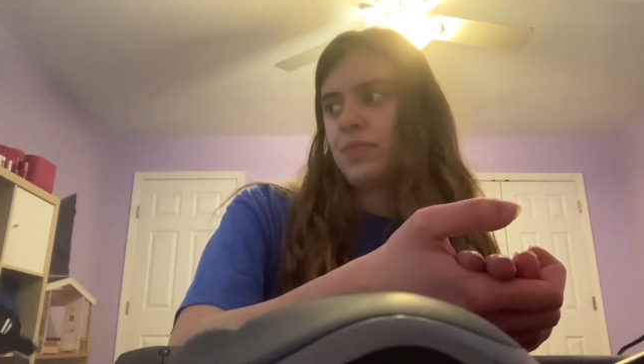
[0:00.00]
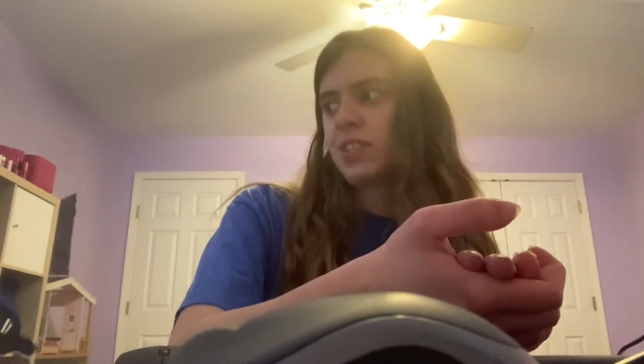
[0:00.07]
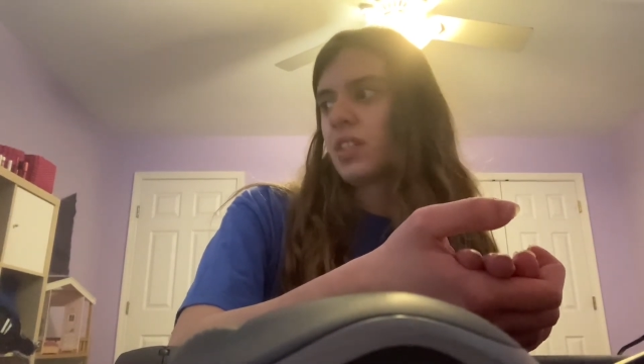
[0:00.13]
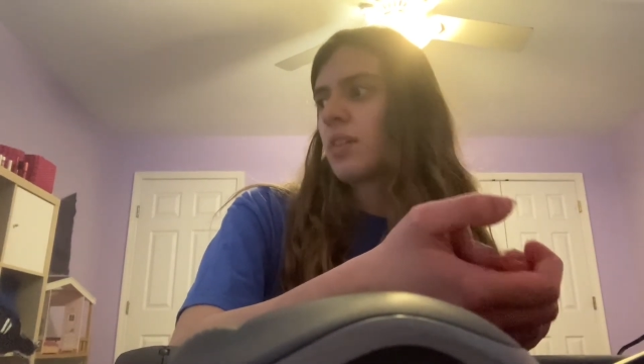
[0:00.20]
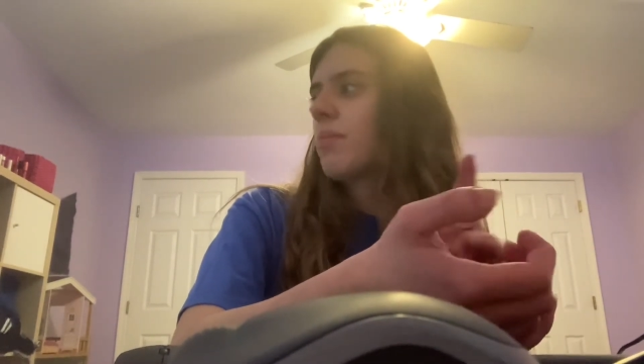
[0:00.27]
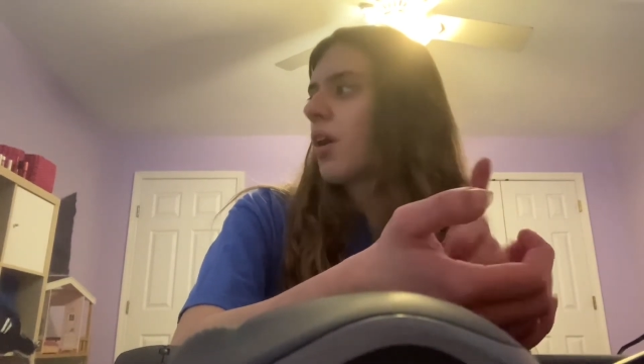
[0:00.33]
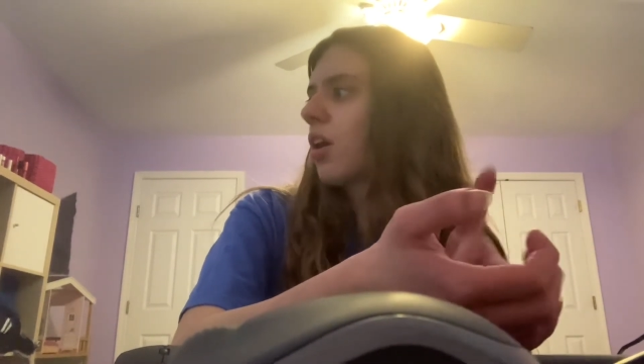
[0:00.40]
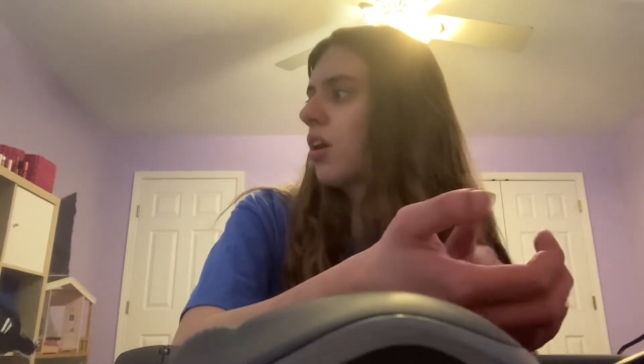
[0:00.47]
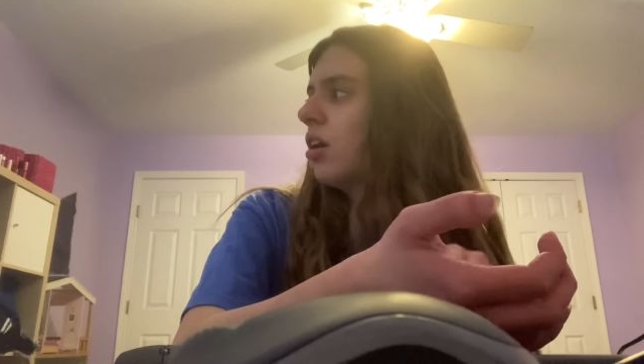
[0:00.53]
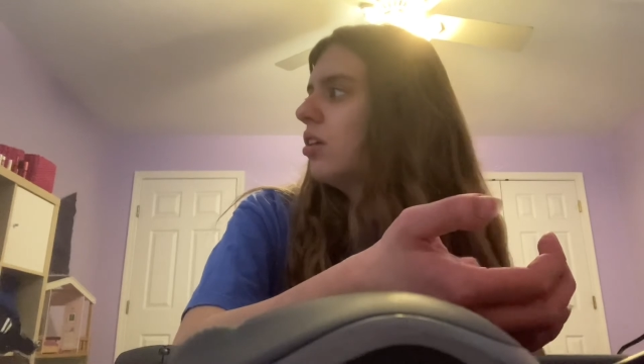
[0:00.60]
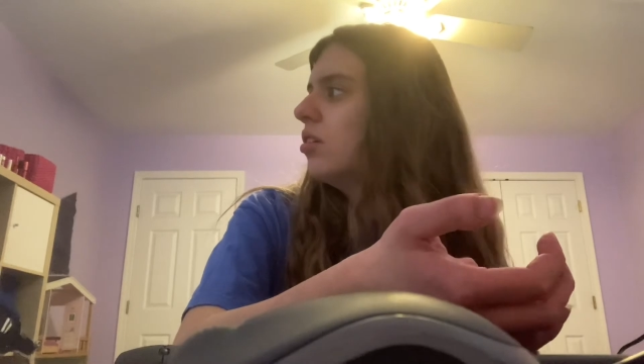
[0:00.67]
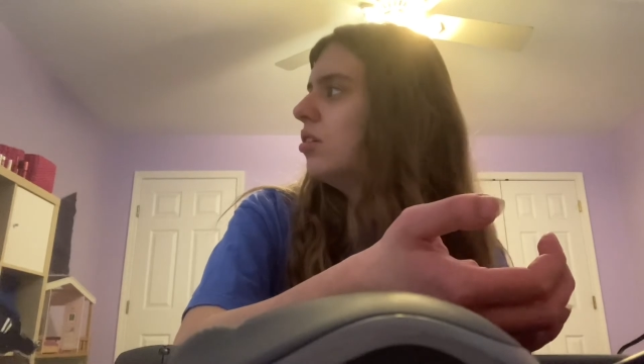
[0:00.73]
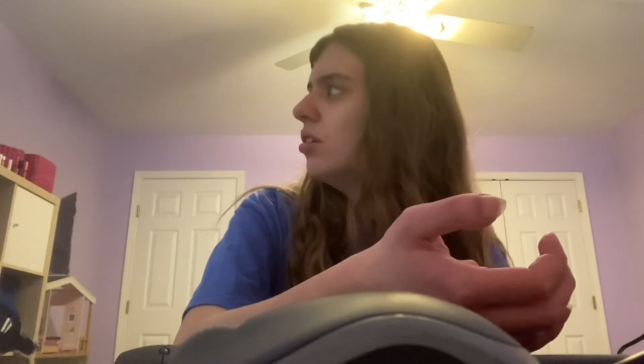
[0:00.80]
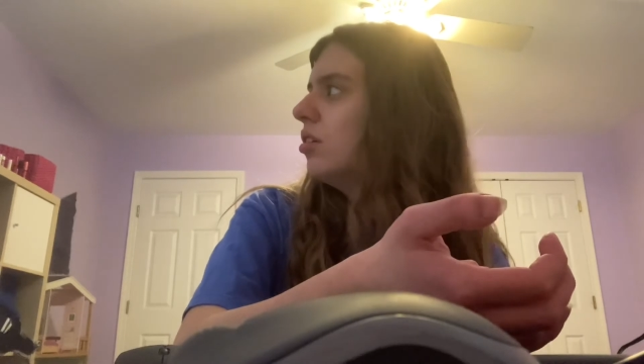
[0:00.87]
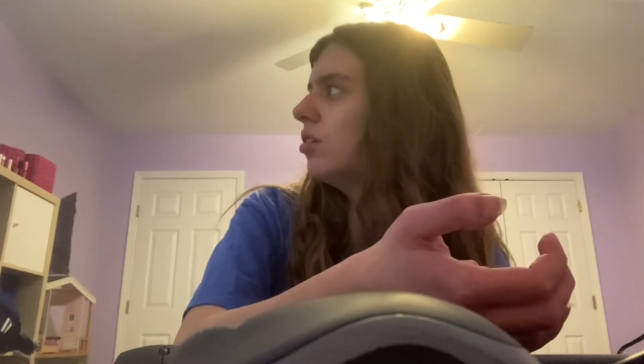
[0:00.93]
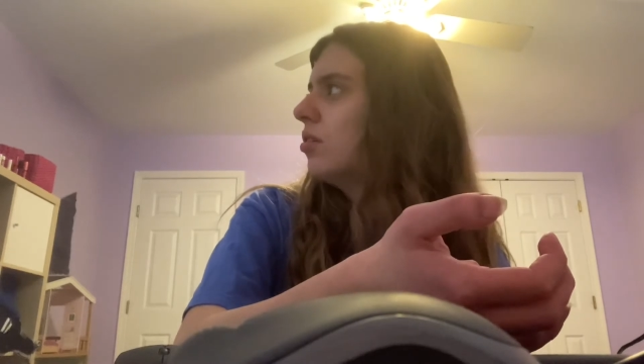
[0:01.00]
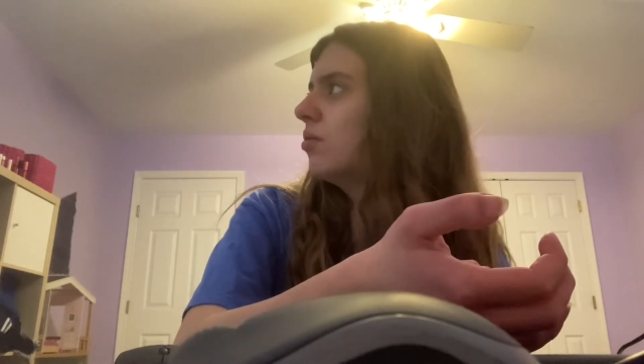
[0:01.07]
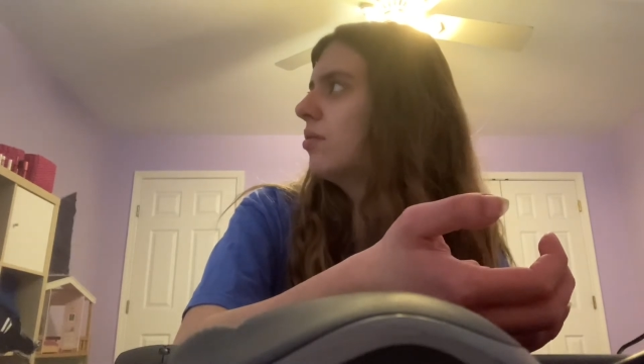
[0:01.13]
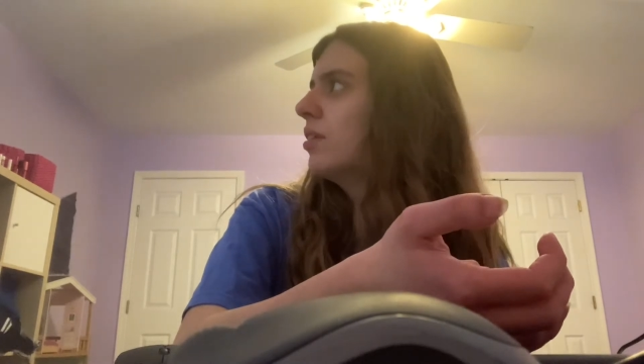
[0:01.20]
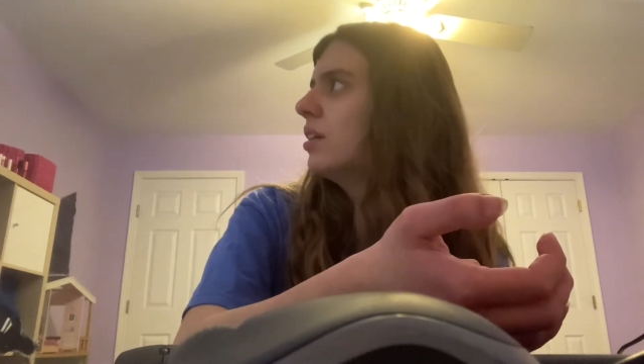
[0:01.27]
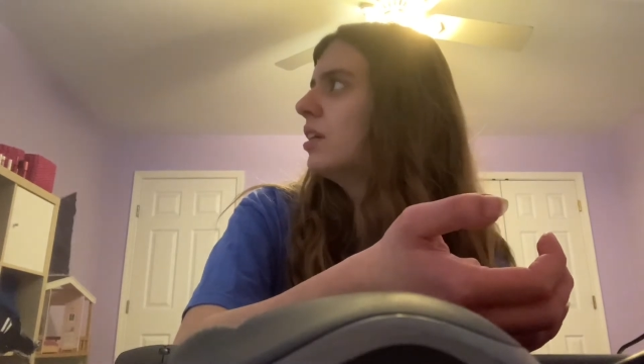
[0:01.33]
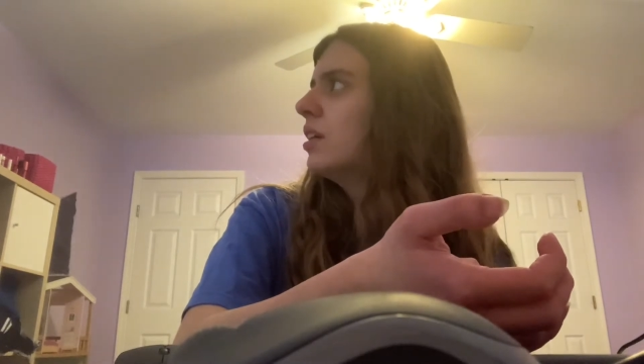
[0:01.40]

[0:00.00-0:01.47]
through